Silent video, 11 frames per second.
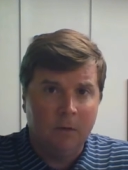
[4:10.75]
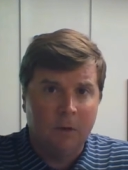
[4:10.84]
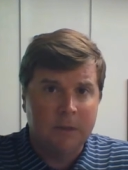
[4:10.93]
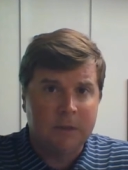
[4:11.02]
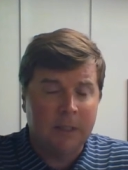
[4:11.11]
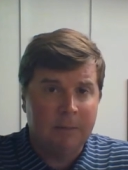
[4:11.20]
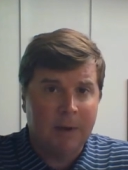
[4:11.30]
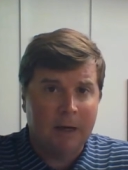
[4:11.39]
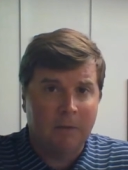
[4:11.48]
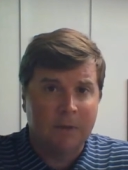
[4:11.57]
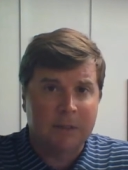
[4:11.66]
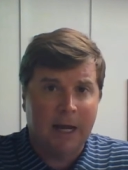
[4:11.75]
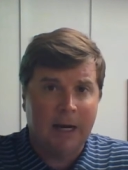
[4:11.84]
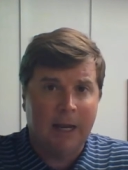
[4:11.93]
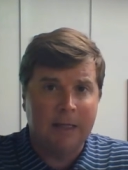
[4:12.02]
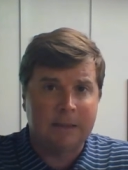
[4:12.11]
and sitting back on the
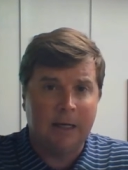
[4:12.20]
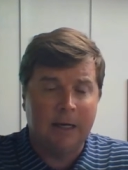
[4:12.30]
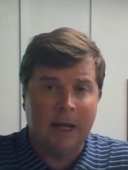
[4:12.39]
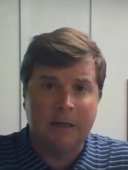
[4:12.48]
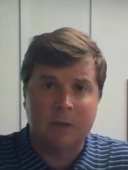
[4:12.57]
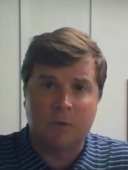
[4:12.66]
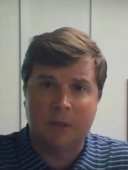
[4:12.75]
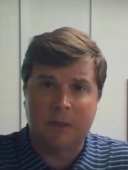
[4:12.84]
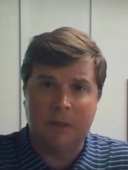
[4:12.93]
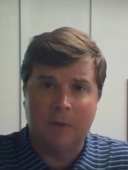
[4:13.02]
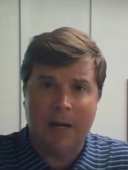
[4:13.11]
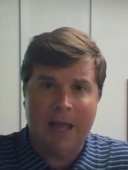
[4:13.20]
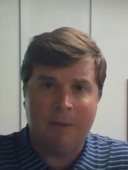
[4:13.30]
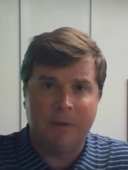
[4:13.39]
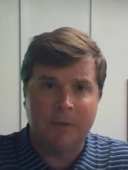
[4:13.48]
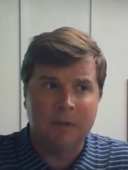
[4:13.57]
sidelines saying, I just want to see what
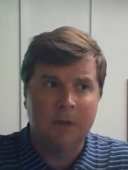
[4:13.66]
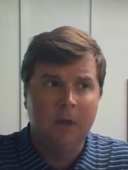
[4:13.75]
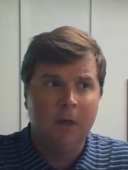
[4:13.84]
happens,